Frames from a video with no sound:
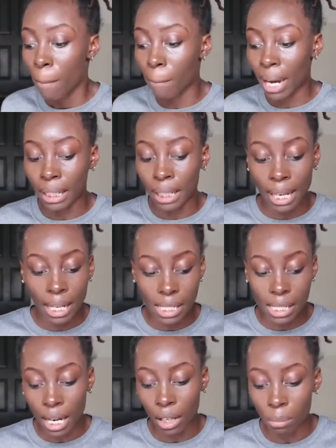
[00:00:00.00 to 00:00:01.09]
my leg's
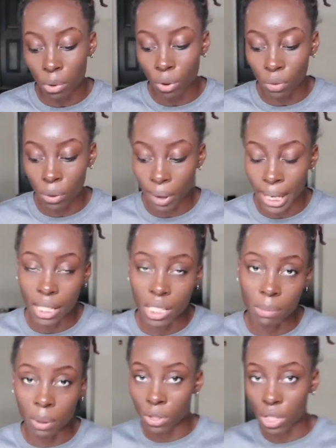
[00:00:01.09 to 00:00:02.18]
not gonna move the way it's
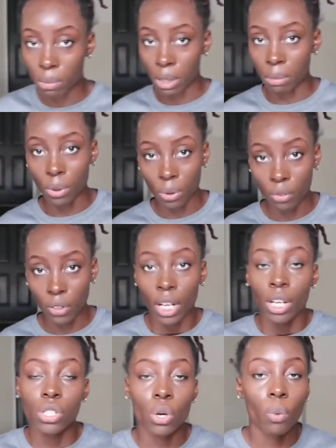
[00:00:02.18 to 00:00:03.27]
supposed to be moved.
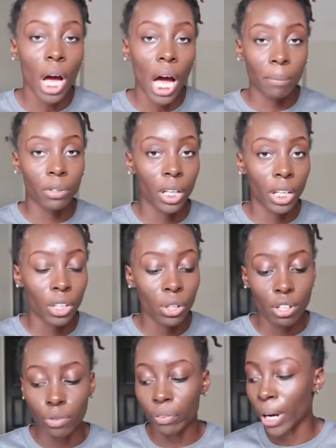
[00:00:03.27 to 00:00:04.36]
So what I'm trying to do
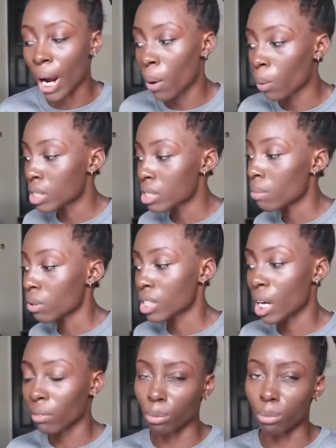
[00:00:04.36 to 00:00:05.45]
is figure out what's most
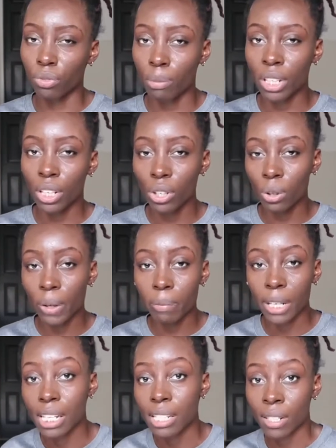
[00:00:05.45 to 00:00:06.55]
comfortable for me to do it,
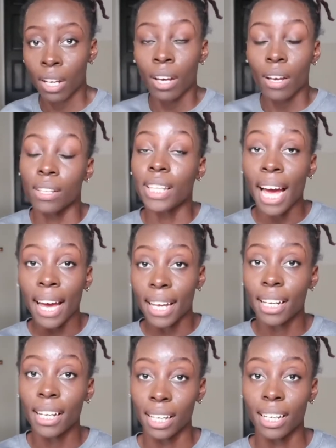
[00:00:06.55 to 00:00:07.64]
because
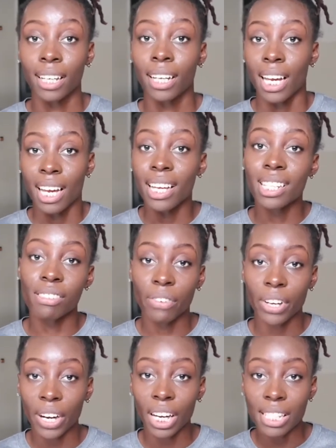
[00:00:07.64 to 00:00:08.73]
that is a
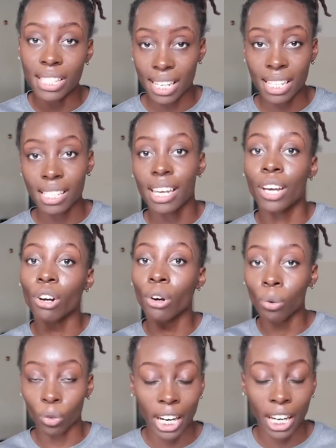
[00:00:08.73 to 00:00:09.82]
very intense and
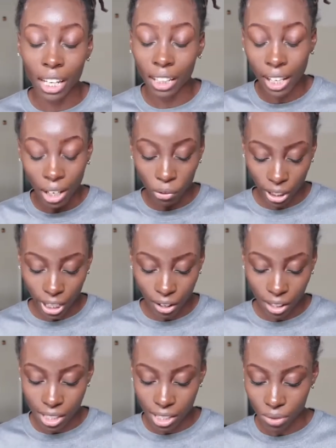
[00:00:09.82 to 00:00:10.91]
great leg workout,
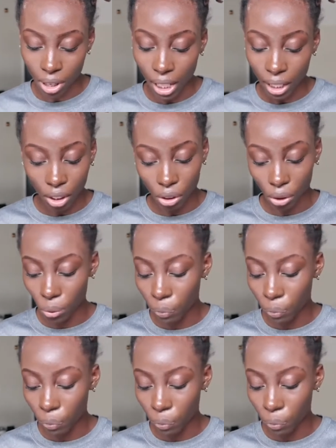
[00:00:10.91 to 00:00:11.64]
because it's what I like to do.